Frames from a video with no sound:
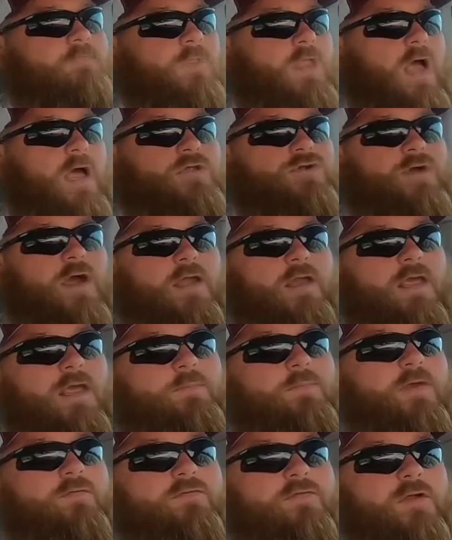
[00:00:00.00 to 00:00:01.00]
I try to
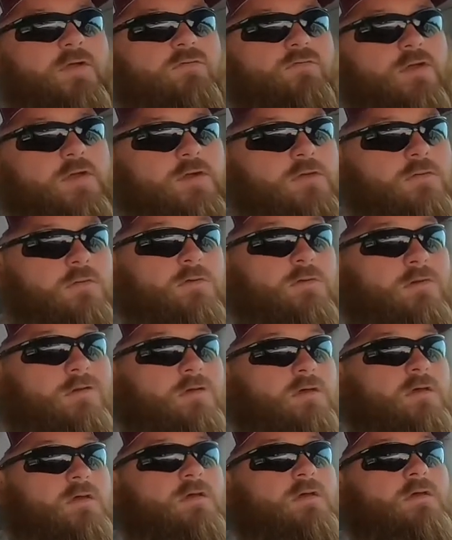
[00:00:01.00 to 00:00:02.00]
keep everything real,
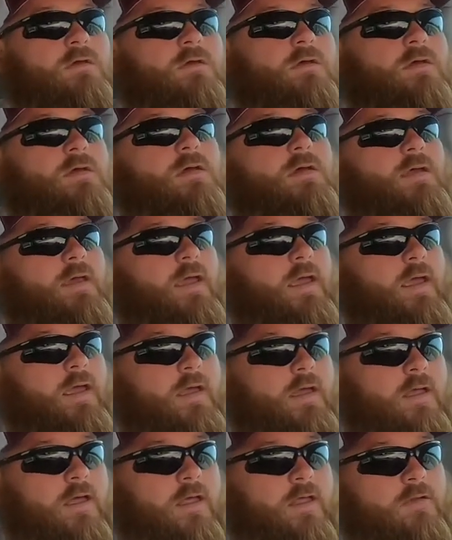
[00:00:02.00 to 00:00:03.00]

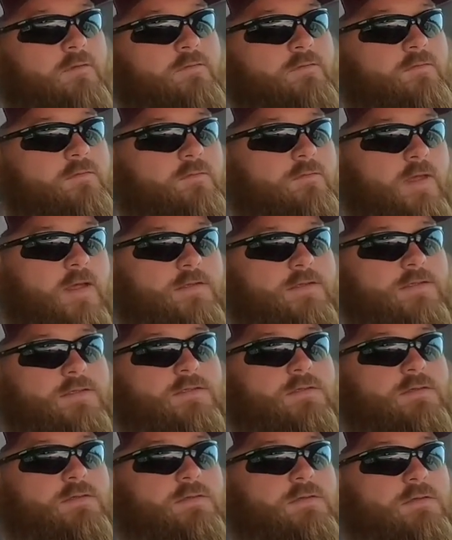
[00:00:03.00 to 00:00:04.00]
and
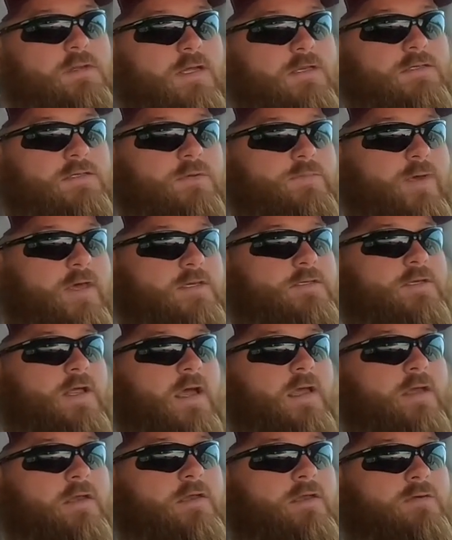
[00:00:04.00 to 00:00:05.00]
that's the best
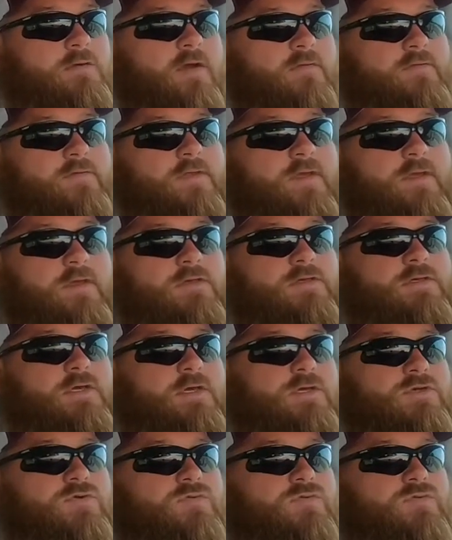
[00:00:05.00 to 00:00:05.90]
I can do. Everything you see is